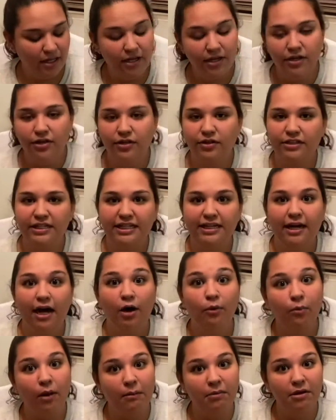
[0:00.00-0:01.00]
You'll need a
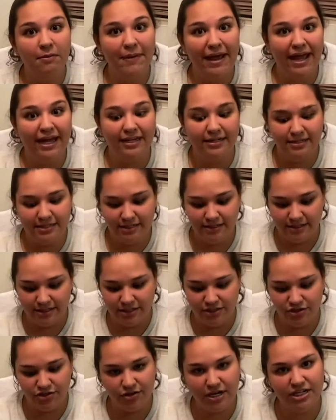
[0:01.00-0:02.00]
rubber band to
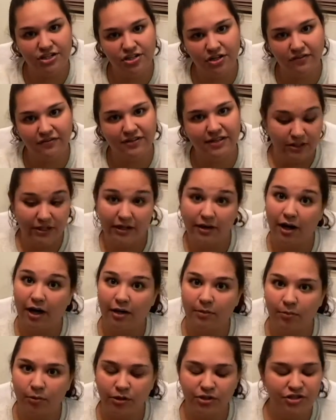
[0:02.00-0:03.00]
stretch over the
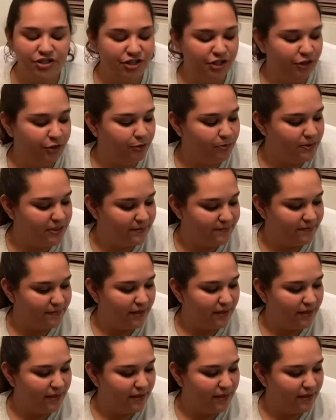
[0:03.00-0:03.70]
cardboard tubes,